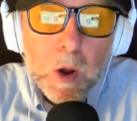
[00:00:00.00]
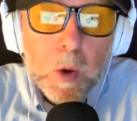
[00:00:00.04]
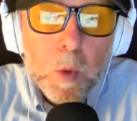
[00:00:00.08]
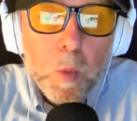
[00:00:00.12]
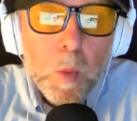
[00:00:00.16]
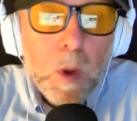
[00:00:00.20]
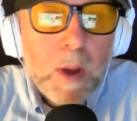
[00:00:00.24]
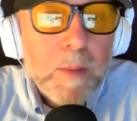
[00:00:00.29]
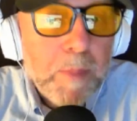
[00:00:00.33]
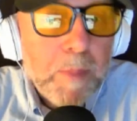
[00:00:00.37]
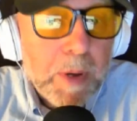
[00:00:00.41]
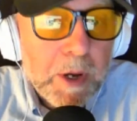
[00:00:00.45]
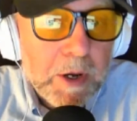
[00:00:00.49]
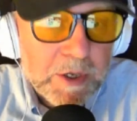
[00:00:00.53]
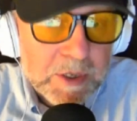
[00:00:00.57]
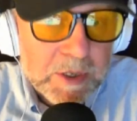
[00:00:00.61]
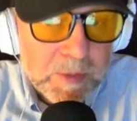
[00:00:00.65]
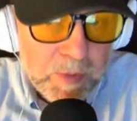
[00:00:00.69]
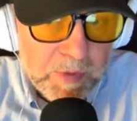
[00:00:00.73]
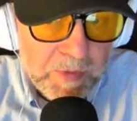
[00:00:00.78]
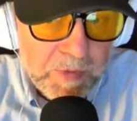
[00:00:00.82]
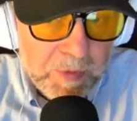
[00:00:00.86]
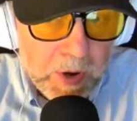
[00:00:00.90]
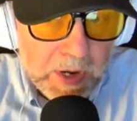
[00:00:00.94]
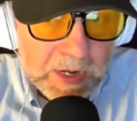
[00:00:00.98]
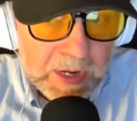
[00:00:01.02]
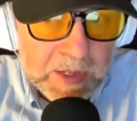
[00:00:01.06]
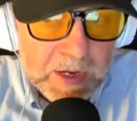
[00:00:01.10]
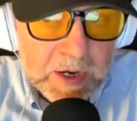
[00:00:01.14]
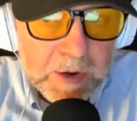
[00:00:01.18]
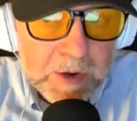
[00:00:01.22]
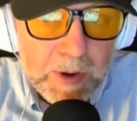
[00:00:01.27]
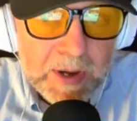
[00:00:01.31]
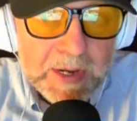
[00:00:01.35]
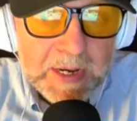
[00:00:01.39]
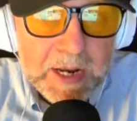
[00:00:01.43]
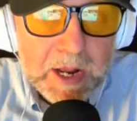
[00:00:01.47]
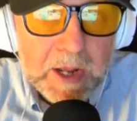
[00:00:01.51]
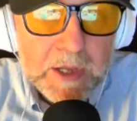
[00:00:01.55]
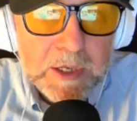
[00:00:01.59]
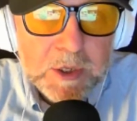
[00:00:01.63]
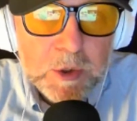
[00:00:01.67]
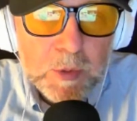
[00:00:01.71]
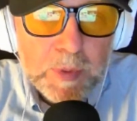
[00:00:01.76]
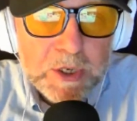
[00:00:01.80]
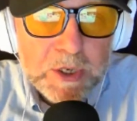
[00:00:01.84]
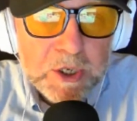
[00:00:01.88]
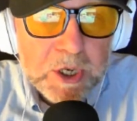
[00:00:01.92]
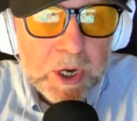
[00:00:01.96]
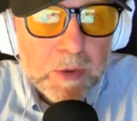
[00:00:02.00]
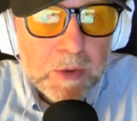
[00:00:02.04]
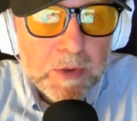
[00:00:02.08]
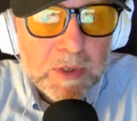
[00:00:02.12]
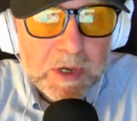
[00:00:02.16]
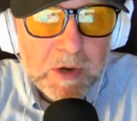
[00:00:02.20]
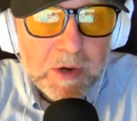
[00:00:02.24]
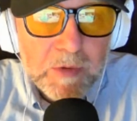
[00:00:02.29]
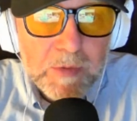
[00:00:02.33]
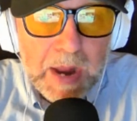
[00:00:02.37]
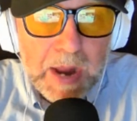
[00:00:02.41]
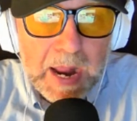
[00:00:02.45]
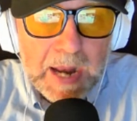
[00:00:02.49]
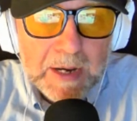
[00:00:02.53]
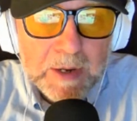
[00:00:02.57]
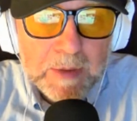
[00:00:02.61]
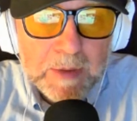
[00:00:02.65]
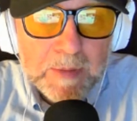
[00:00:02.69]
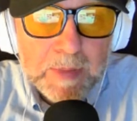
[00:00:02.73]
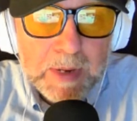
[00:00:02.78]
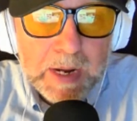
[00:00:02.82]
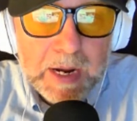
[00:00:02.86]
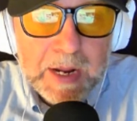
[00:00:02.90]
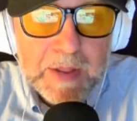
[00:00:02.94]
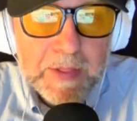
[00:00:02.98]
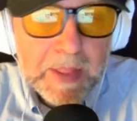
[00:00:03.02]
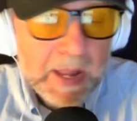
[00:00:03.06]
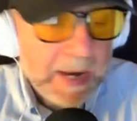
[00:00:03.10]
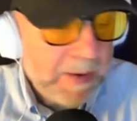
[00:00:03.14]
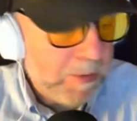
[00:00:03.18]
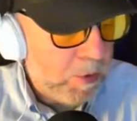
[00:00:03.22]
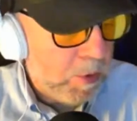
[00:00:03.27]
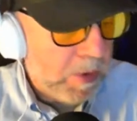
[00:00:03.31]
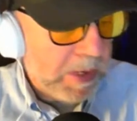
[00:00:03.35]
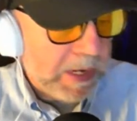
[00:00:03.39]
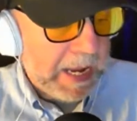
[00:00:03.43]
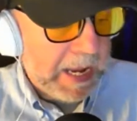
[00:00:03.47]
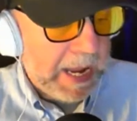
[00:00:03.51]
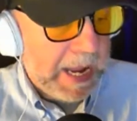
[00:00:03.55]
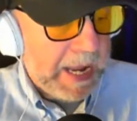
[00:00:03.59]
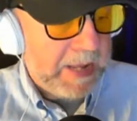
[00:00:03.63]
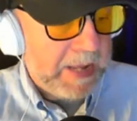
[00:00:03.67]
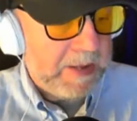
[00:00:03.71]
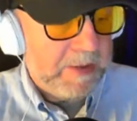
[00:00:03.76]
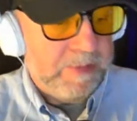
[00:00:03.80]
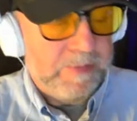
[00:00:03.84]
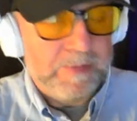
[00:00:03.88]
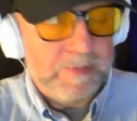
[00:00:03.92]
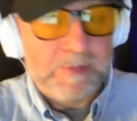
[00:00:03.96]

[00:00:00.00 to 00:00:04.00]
One person providing the correct answer will be chosen at random, and they will get